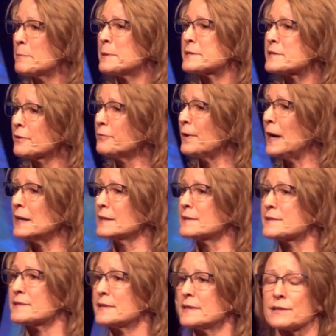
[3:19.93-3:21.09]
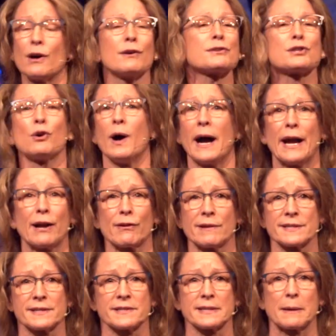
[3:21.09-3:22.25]
Domestic violence is also higher
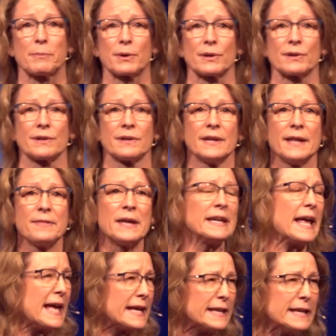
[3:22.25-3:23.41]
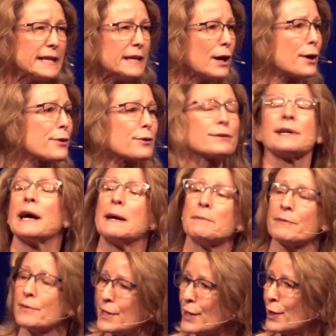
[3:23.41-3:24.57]
in December than any other
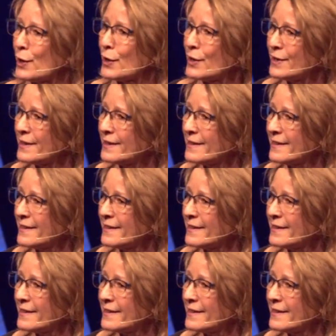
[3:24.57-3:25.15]
time of the year.